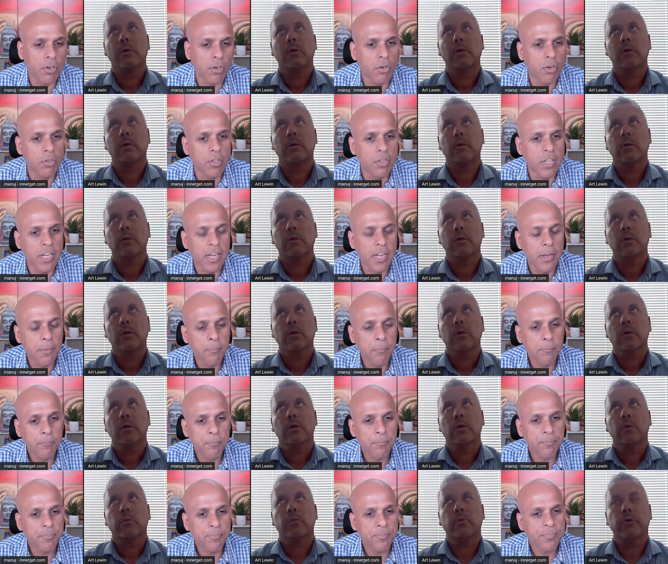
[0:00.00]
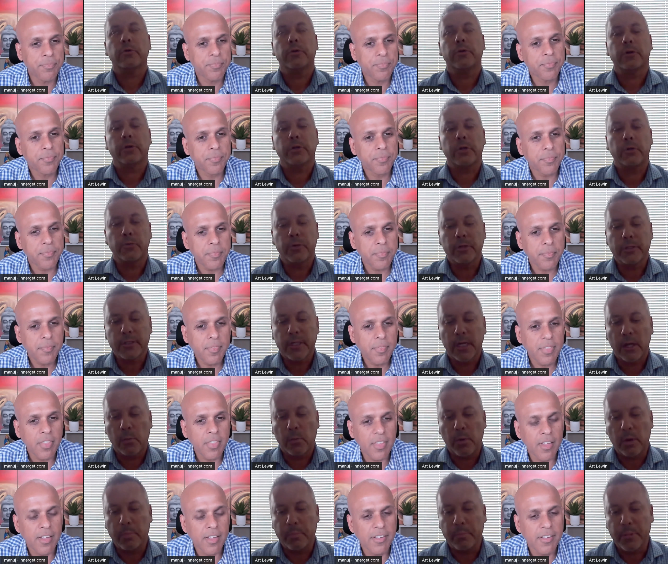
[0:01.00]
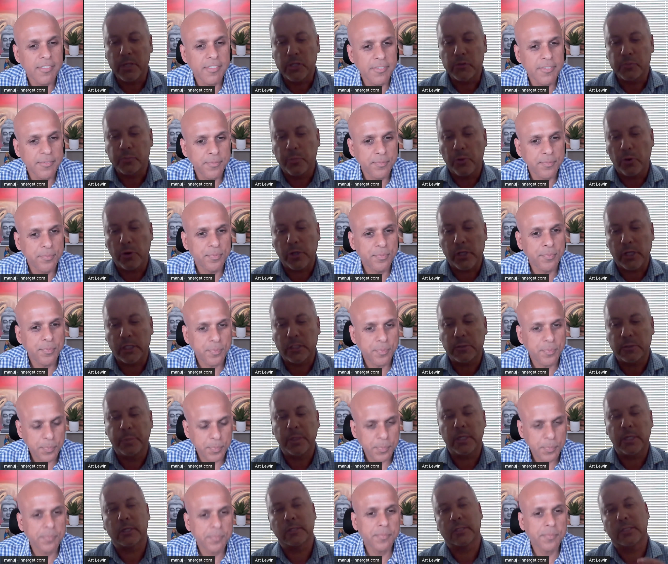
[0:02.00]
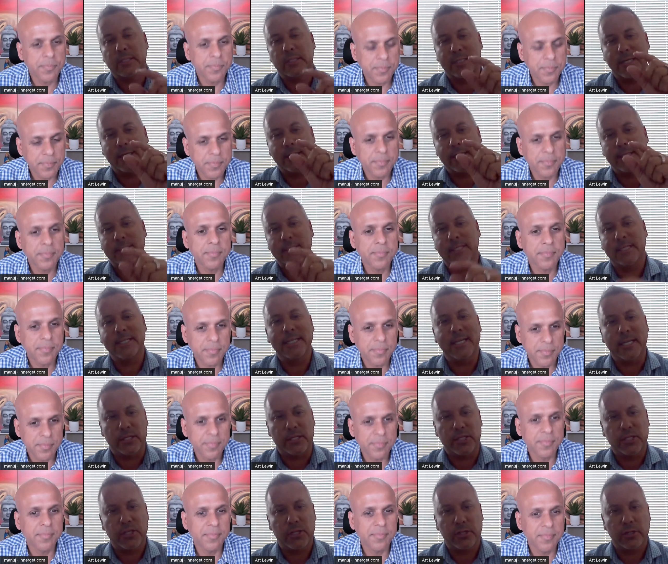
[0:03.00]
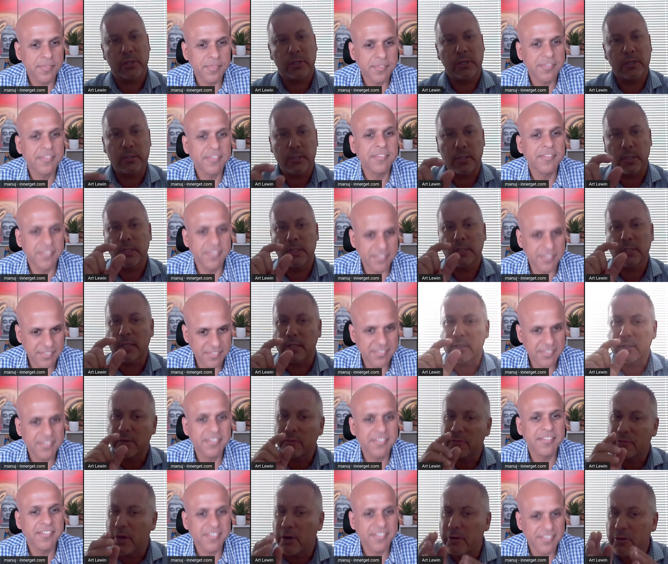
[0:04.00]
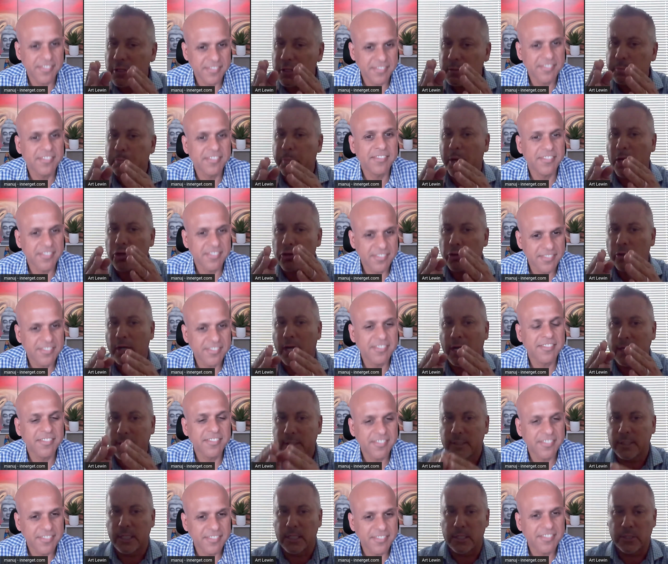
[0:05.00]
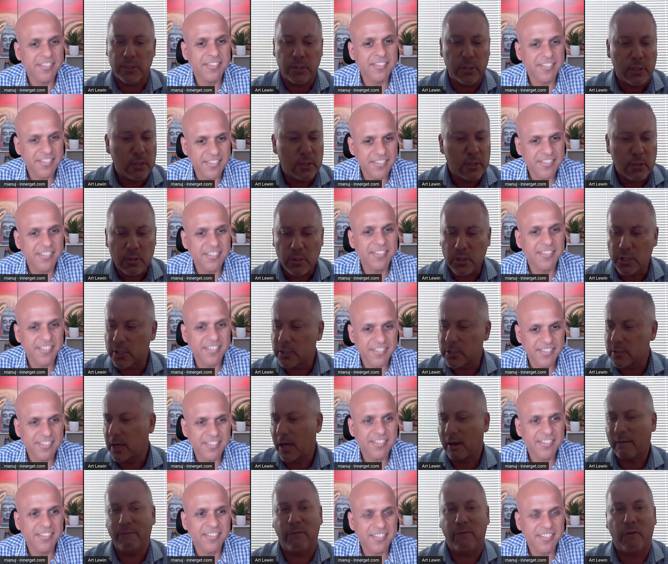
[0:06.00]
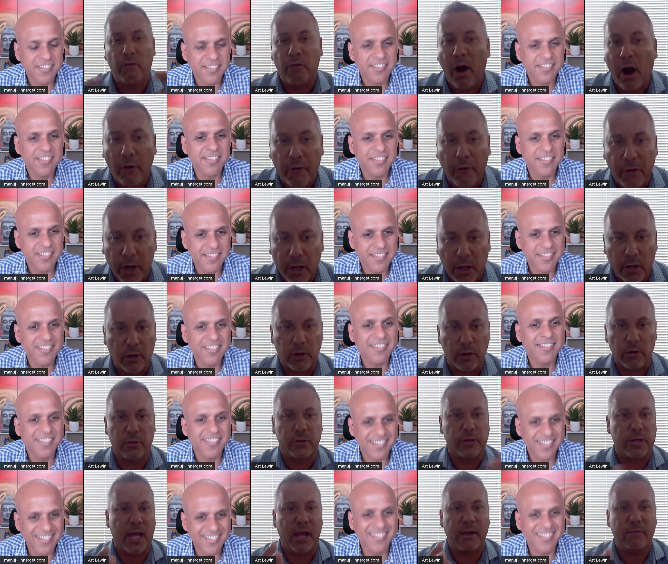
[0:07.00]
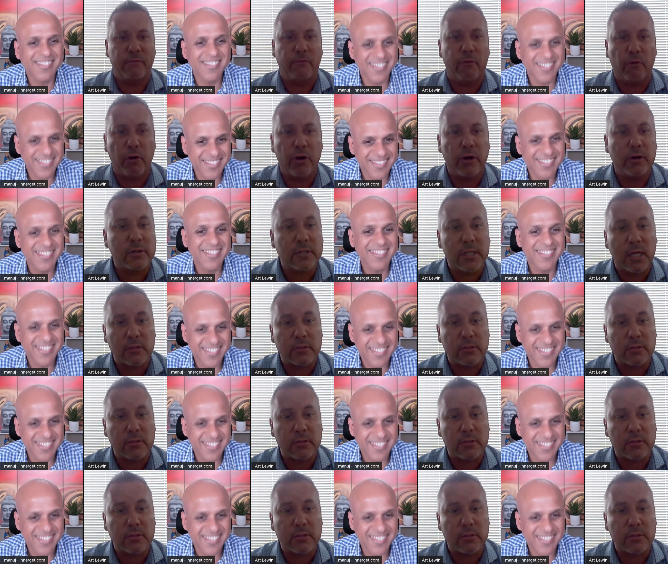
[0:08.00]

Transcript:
Speaker 1: clothing.
Speaker 2: Well, the, the reason I went bespoke is because it's a it's a niche. It's a it's a very specialized niche. Just like Ferrari, you know, they have four hundred